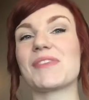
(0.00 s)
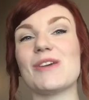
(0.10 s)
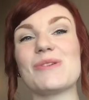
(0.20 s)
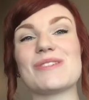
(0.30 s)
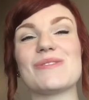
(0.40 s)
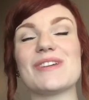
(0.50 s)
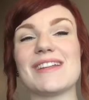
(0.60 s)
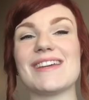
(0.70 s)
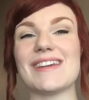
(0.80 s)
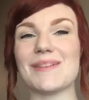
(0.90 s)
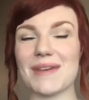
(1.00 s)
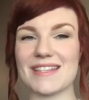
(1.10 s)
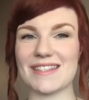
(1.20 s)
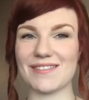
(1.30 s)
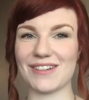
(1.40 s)
it was really an
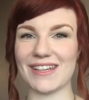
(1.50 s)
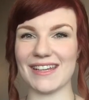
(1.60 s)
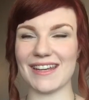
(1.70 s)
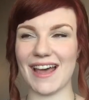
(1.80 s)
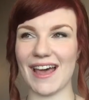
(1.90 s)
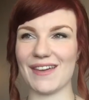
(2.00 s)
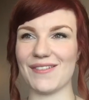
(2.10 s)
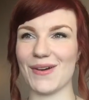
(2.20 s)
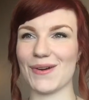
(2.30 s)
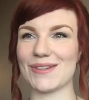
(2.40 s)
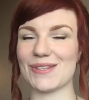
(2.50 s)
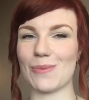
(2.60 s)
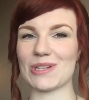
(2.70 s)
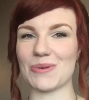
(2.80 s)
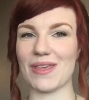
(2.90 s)
amazing read. I've heard so
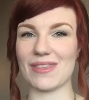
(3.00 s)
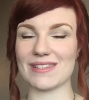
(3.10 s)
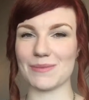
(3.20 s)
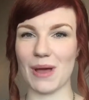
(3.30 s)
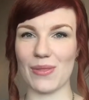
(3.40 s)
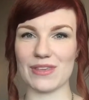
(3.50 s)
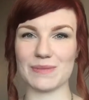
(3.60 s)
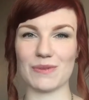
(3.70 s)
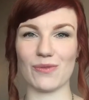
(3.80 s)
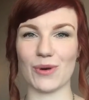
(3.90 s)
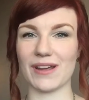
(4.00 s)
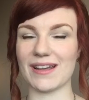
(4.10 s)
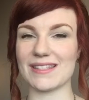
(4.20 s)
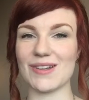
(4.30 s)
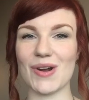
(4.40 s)
much great things about this before I
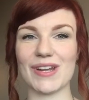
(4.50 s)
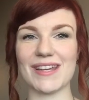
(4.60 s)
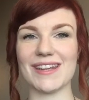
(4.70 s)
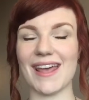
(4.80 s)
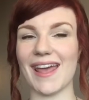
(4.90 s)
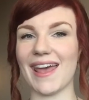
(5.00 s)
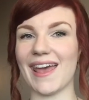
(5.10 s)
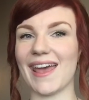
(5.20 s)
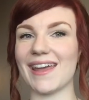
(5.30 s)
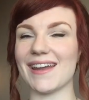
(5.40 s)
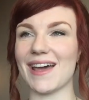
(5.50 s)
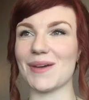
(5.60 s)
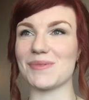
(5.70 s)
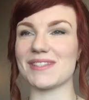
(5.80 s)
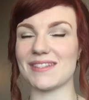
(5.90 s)
got started, and I
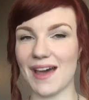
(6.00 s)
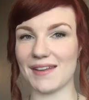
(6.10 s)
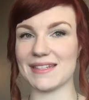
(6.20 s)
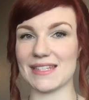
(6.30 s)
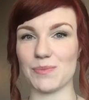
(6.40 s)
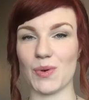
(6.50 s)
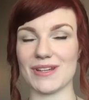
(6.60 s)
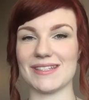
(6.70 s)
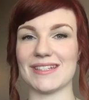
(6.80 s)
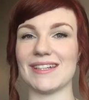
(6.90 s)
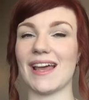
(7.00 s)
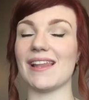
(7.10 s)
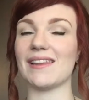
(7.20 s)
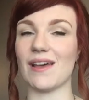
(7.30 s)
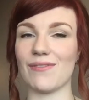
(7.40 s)
was not disappointed. I
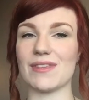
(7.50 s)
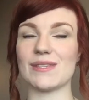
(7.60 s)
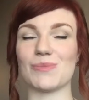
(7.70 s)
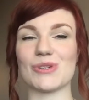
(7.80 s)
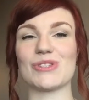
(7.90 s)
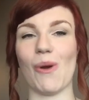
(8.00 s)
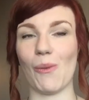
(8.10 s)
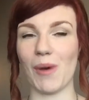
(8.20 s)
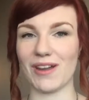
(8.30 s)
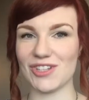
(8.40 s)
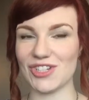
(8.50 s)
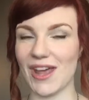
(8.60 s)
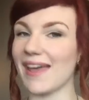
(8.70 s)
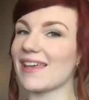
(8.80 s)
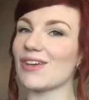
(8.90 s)
loved this book so much.
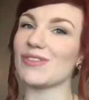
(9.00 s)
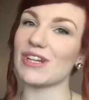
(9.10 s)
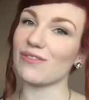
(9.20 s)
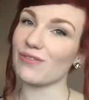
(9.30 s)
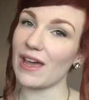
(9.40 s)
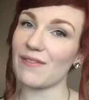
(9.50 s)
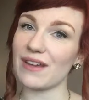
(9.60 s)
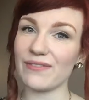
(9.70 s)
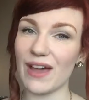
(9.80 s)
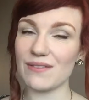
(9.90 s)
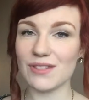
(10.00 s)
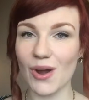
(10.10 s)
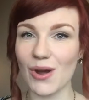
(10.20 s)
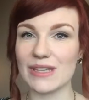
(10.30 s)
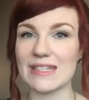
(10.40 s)
I gave it a 5 out of 5
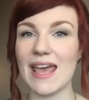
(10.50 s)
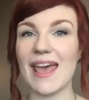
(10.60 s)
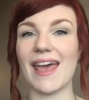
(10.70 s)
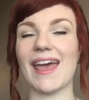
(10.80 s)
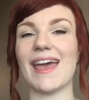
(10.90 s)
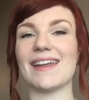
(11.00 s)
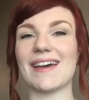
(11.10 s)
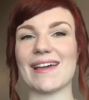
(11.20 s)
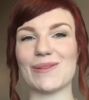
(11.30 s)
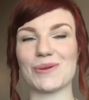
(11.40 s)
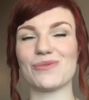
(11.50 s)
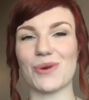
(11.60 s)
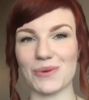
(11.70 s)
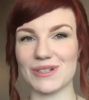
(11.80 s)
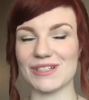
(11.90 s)
stars, and I look
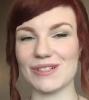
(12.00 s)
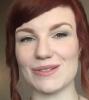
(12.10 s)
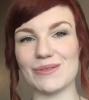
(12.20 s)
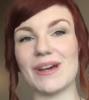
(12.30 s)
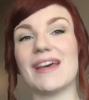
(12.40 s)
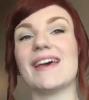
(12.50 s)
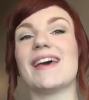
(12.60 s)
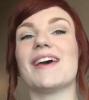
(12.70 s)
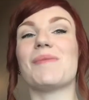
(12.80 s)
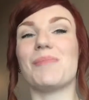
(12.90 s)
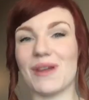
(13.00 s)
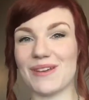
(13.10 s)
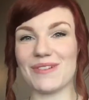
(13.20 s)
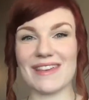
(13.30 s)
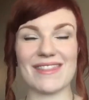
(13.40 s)
forward to buddy
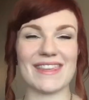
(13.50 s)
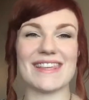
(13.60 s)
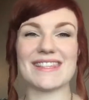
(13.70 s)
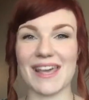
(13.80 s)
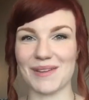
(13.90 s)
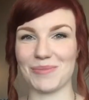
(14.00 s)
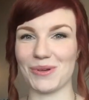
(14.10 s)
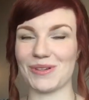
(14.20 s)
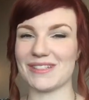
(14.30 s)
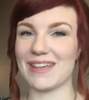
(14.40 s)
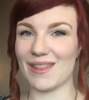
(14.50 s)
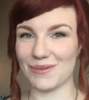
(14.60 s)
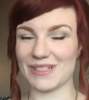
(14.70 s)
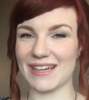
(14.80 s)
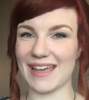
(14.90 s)
read the second book together
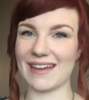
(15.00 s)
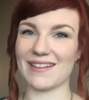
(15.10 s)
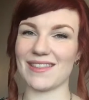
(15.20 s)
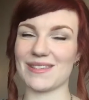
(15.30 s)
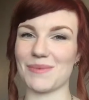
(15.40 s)
with Diana this